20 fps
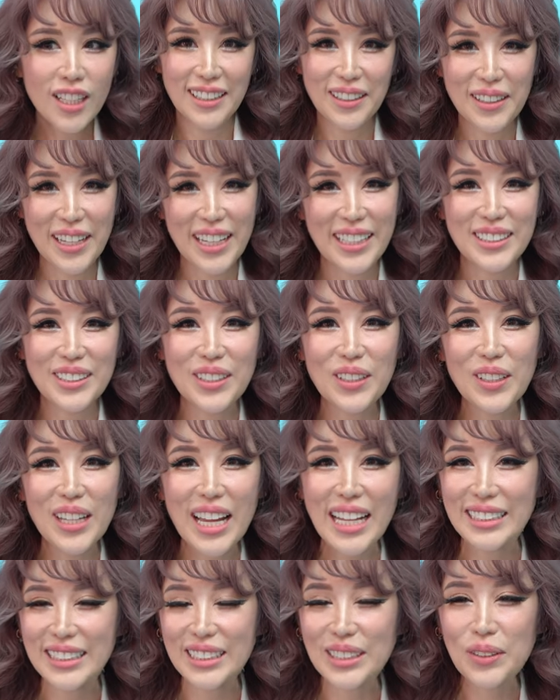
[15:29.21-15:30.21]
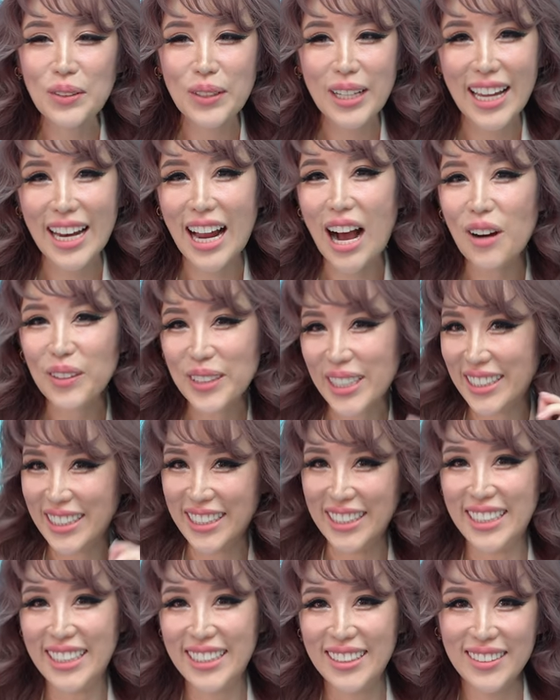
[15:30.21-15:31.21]
Okay, so let's look at how they
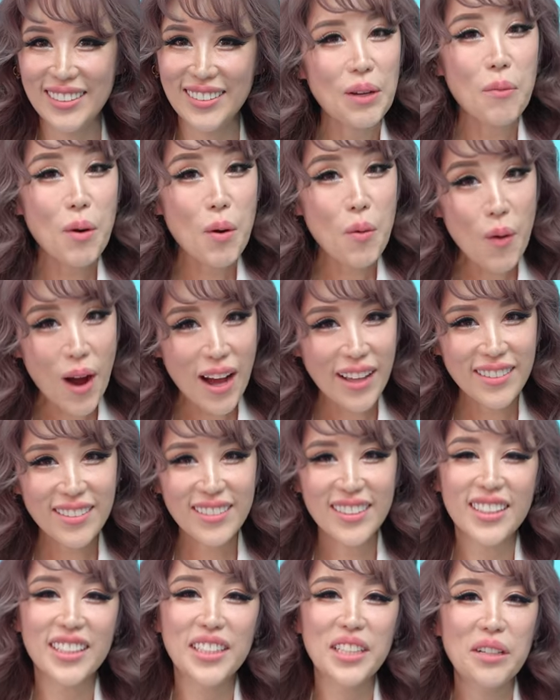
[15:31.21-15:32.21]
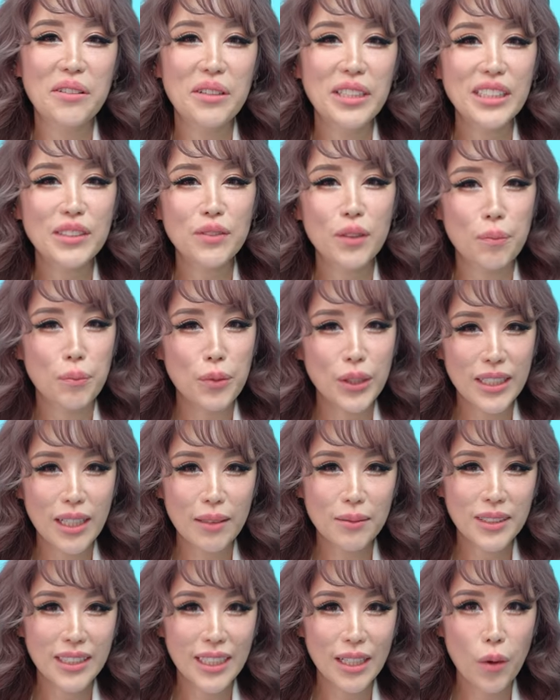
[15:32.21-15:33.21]
did it. Number one, the hearings for
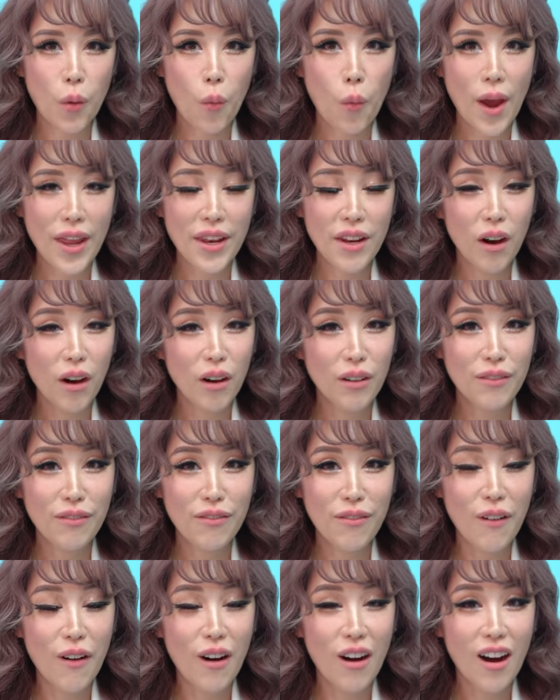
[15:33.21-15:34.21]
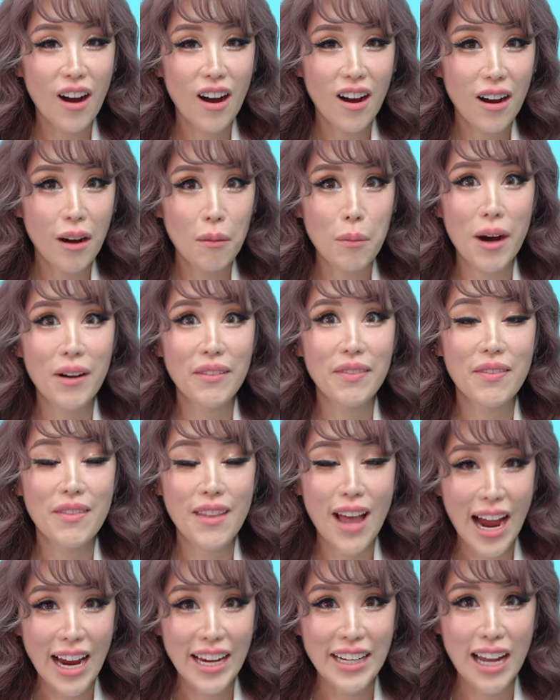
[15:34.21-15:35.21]
Pritam Singh went on for about
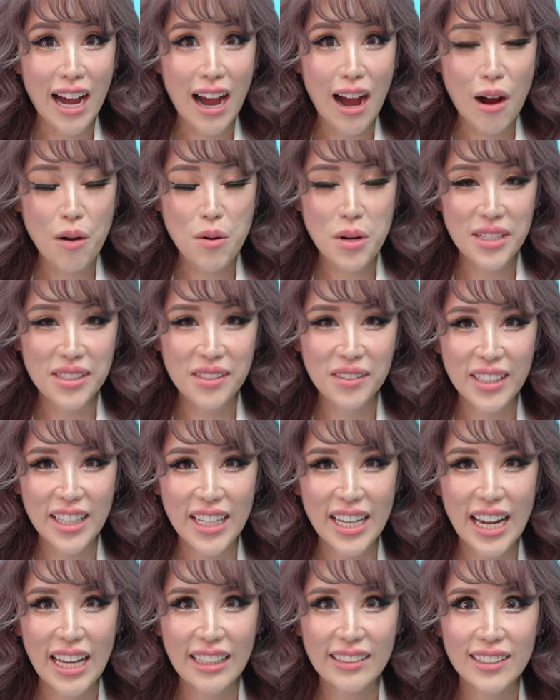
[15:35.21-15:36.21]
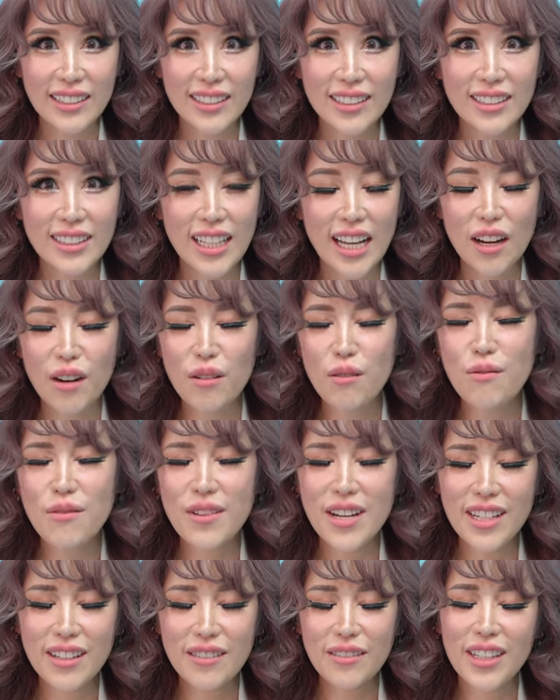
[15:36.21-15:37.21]
nine hours, okay, and this is like a
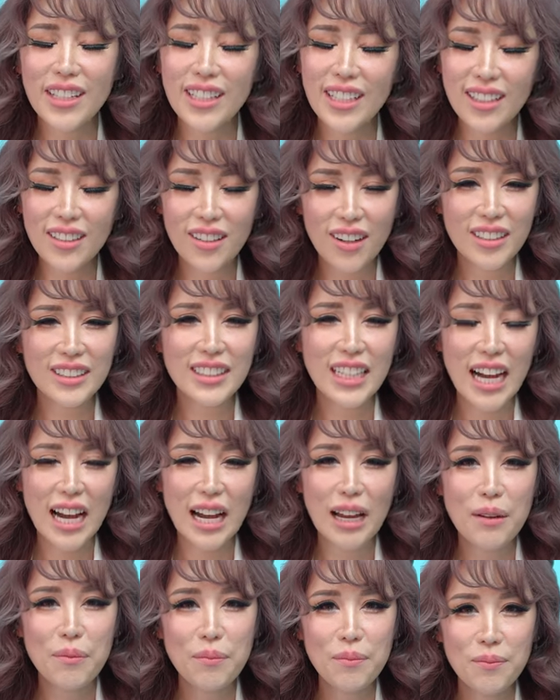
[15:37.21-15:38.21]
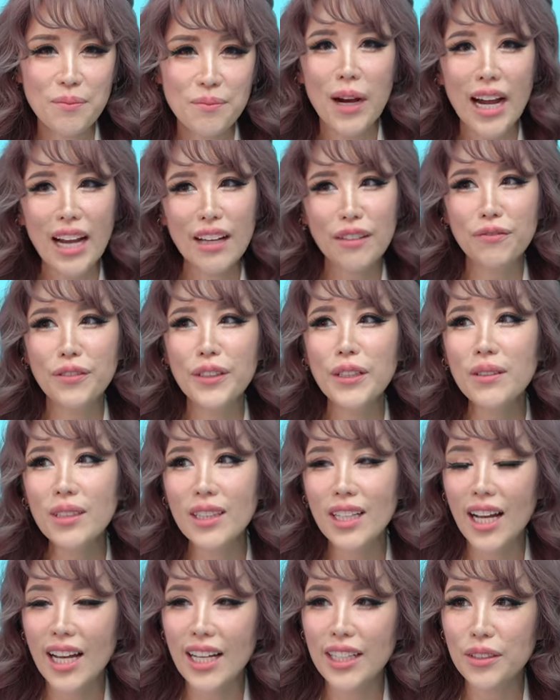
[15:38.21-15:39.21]
really, really long time. But I feel
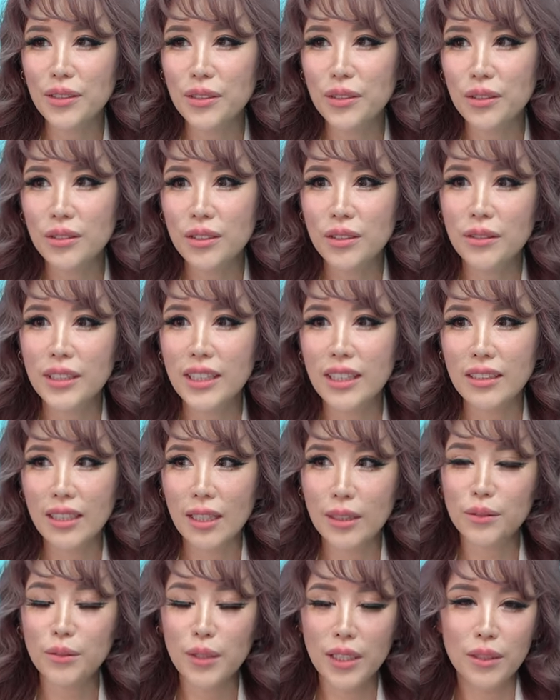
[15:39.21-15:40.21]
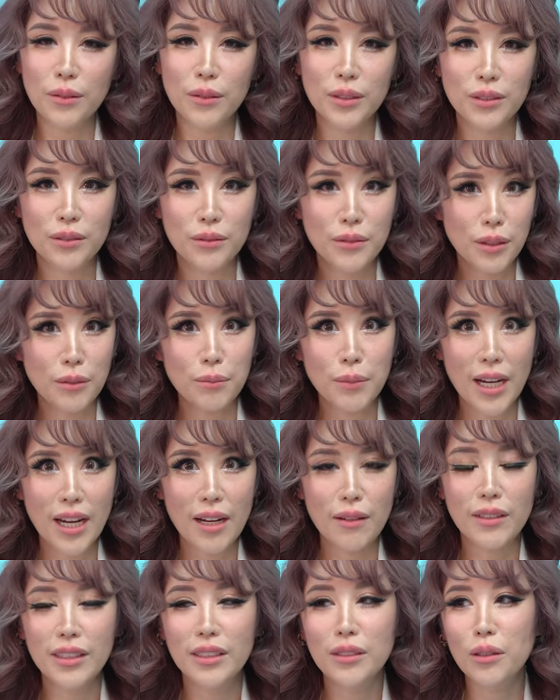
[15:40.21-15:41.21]
like, you know, during the times where he was grilled by
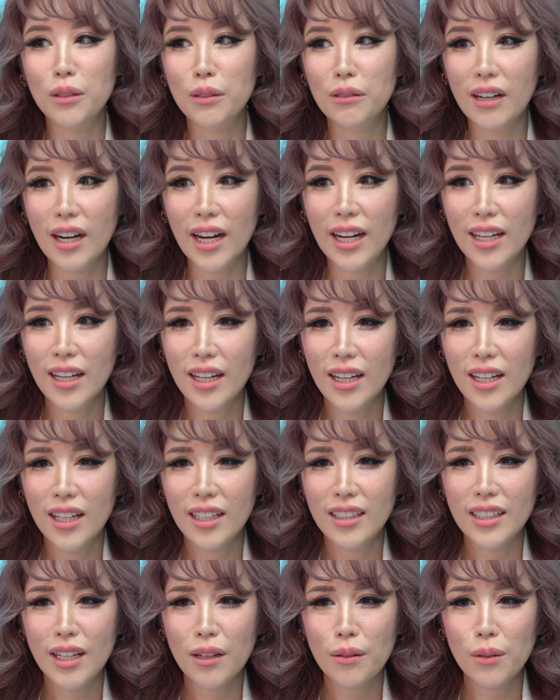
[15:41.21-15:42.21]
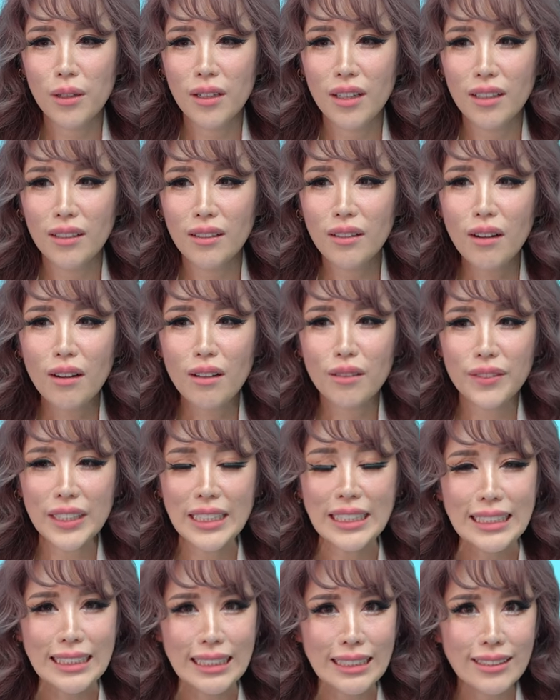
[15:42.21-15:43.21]
Edwin Tong, right, there were a lot of
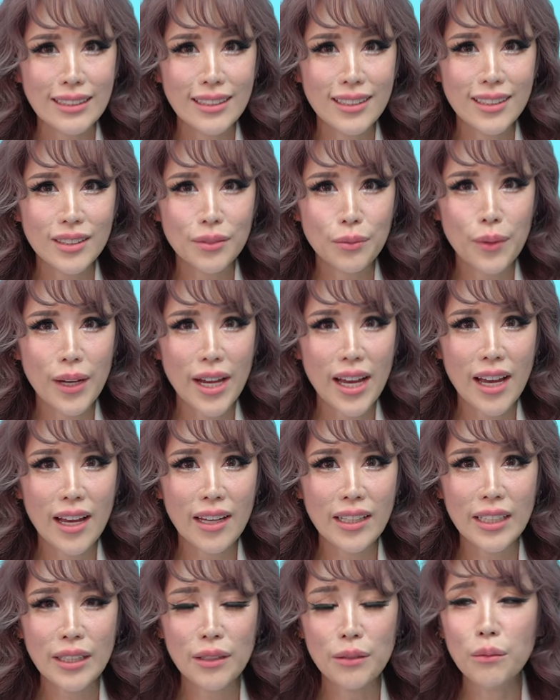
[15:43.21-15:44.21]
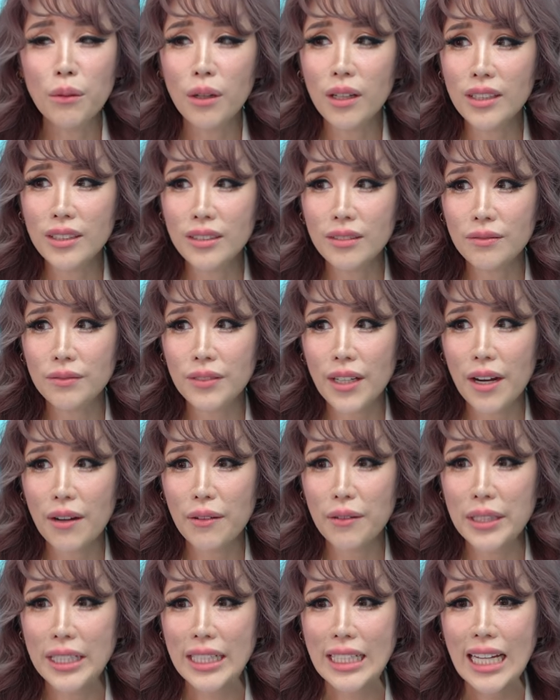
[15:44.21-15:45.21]
instances where he was
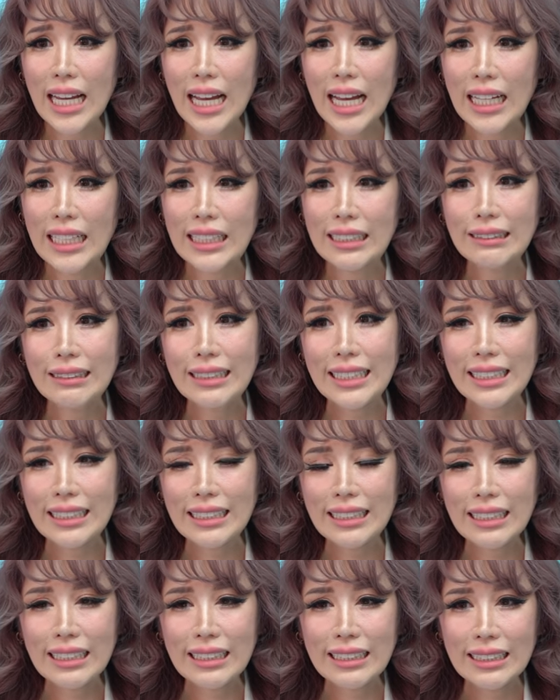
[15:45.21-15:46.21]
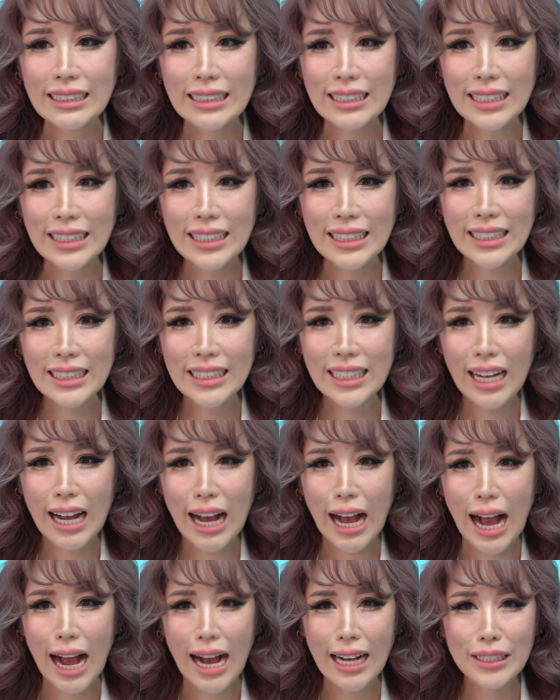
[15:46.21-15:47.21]
very needlessly
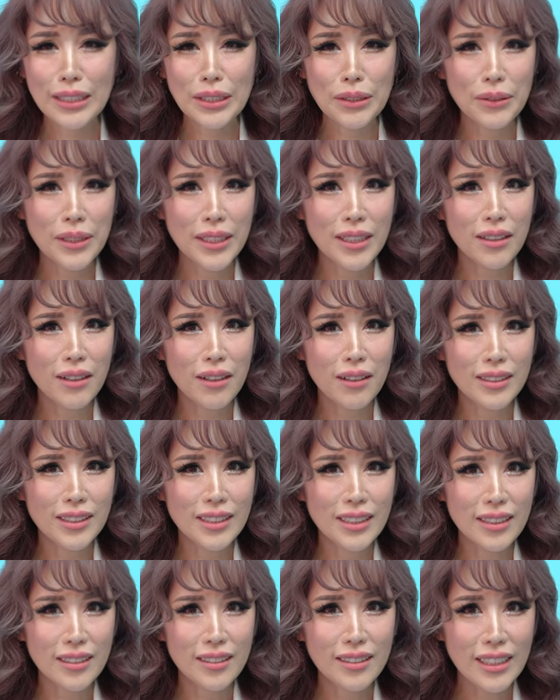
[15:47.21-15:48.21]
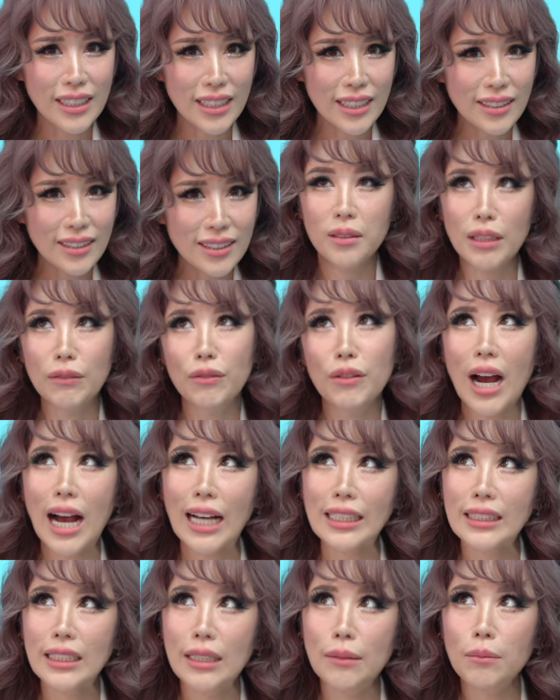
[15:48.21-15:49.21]
arguing on certain things. If you
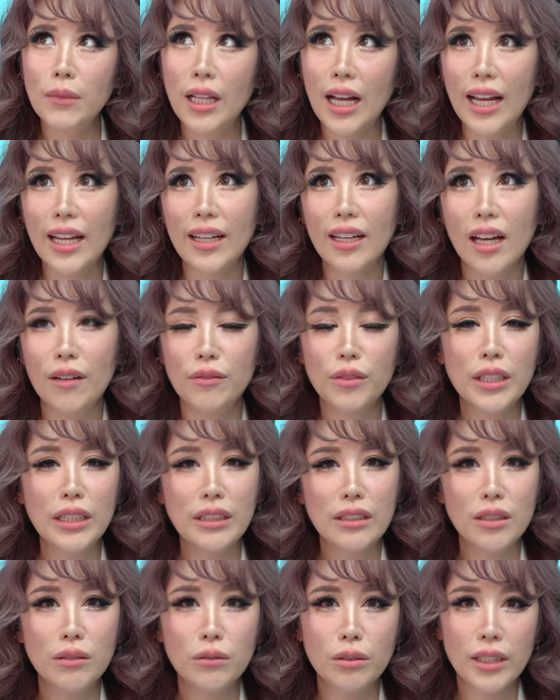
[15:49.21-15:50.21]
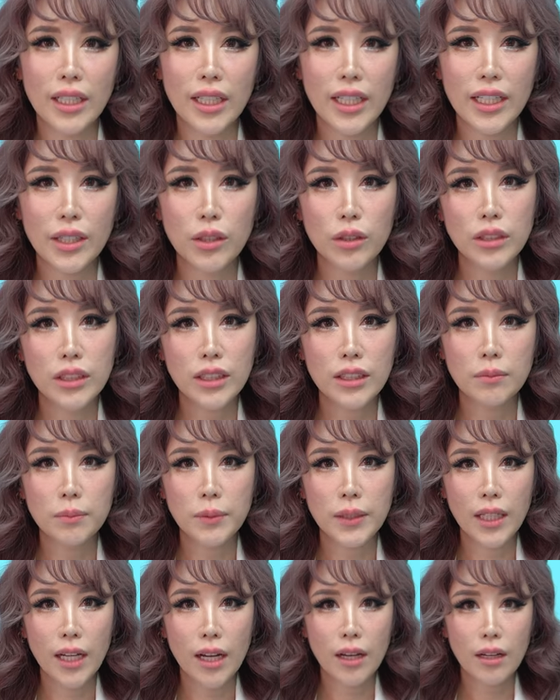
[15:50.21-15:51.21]
ask him like, have you eaten today? He will just
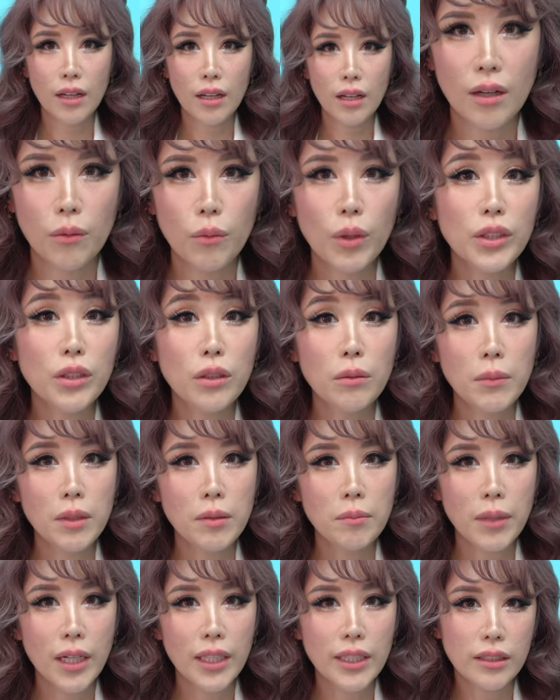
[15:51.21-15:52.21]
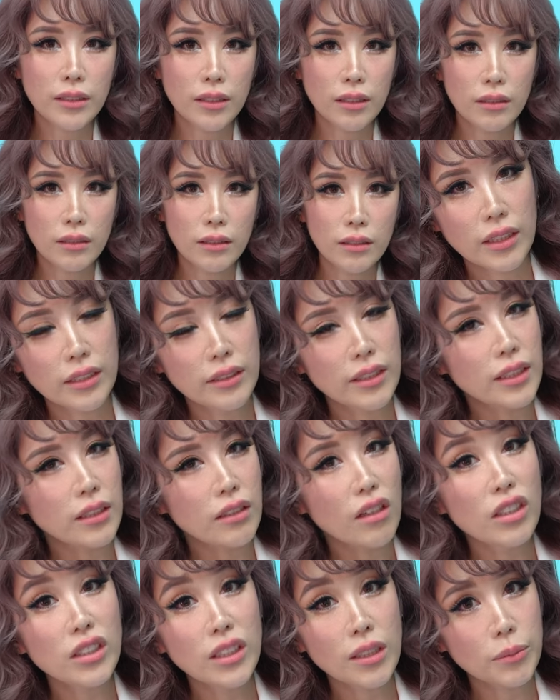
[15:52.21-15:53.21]
be like, what do you mean by eaten? Is it the
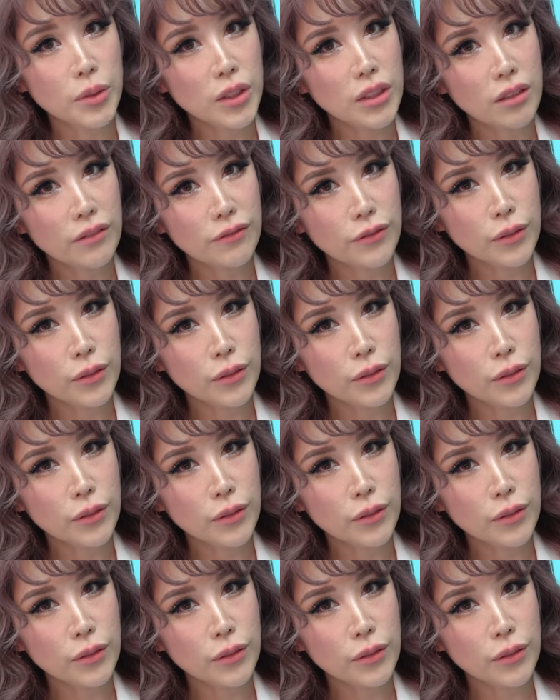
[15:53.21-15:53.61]
consumption of